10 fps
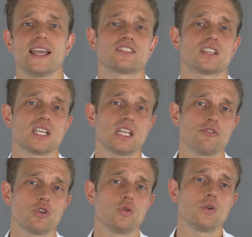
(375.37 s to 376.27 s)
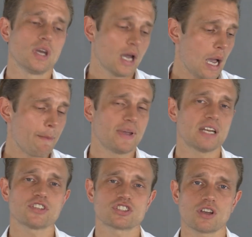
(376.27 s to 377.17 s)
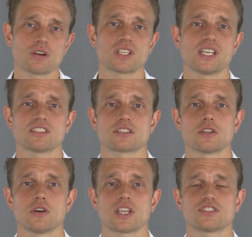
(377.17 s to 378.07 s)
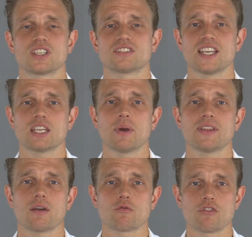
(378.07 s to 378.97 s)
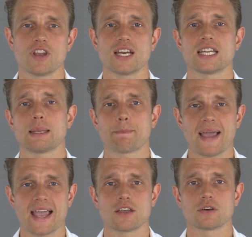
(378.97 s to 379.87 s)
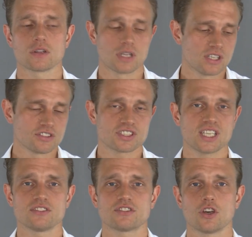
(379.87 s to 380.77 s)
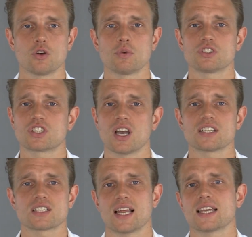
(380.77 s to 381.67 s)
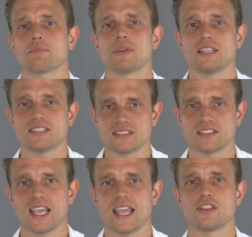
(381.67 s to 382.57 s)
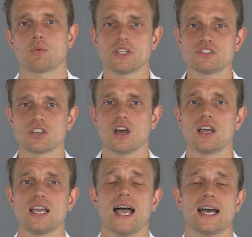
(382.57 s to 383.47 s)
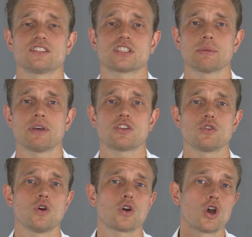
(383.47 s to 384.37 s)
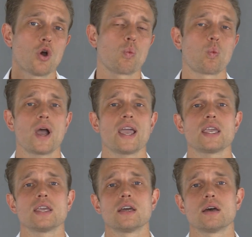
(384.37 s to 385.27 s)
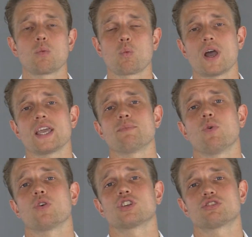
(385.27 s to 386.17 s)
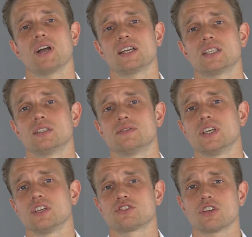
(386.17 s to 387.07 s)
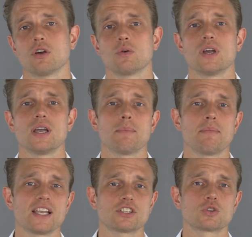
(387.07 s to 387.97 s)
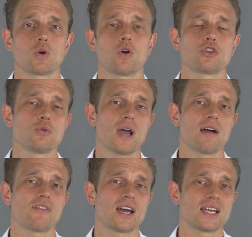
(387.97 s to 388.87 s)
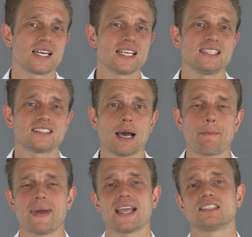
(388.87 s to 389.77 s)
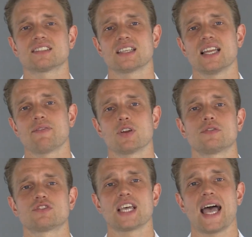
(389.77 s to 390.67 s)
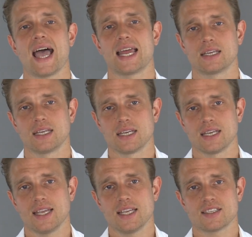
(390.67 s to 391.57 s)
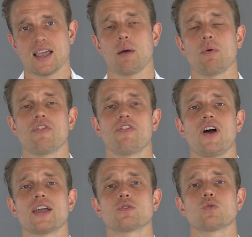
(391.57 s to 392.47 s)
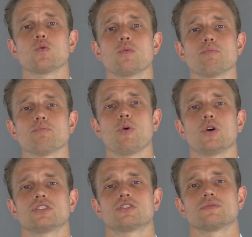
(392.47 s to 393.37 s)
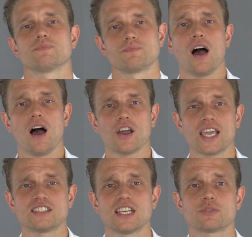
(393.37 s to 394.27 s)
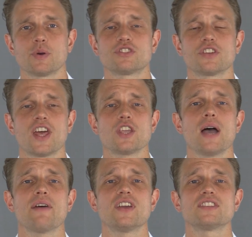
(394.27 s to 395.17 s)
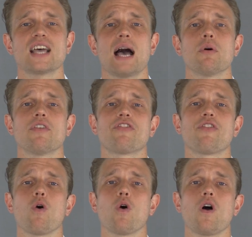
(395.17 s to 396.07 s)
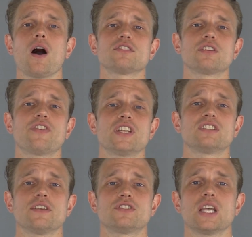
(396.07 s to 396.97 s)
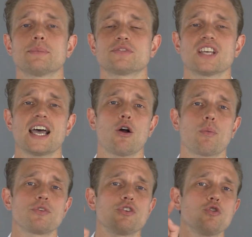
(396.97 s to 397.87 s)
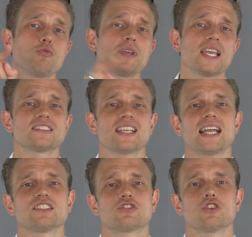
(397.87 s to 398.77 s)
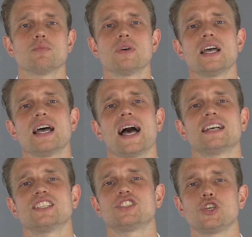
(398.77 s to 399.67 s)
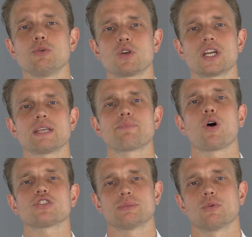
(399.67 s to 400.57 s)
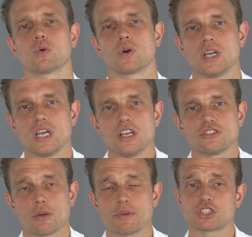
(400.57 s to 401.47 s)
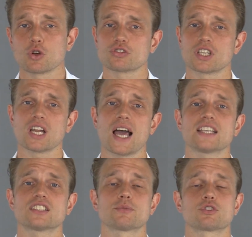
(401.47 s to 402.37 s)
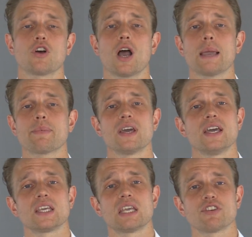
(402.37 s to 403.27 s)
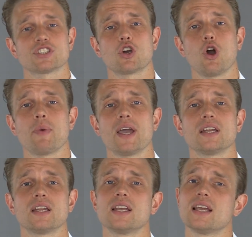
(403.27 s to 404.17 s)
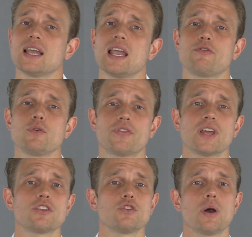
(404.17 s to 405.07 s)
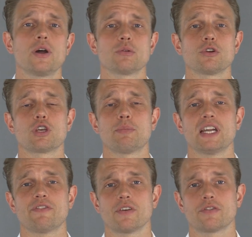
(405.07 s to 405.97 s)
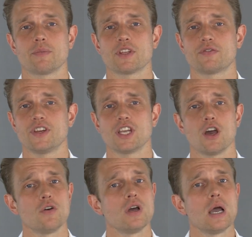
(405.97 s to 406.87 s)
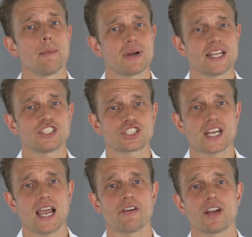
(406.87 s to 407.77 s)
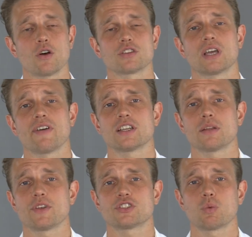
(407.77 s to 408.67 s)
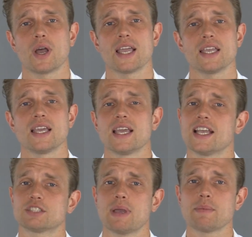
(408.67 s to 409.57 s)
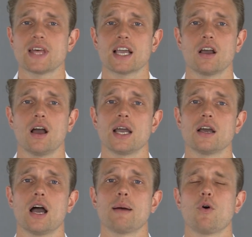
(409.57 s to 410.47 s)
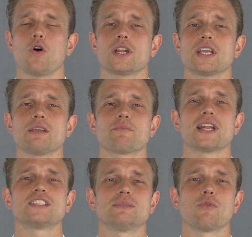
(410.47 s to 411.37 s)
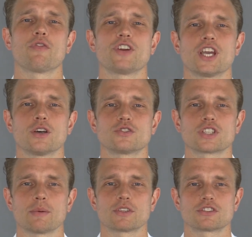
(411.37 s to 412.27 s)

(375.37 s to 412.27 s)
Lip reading: It's going to give you a bit of a sun-kissed look. It's going to take away that really pale skin tone which guys like me tend to get in the winter, and it's going to make you look way more attractive. So make sure you have at least a base level of tan is our final points. Okay gentlemen, so there you have it, our 4 definitive tips to help you be as handsome as is humanly possible. So be sure to like, subscribe, give us a comment. If you think you know anyone who could benefit from this video, please share it or direct them this way. It's Make Me That Guy. I'm Ollie. Plenty more videos coming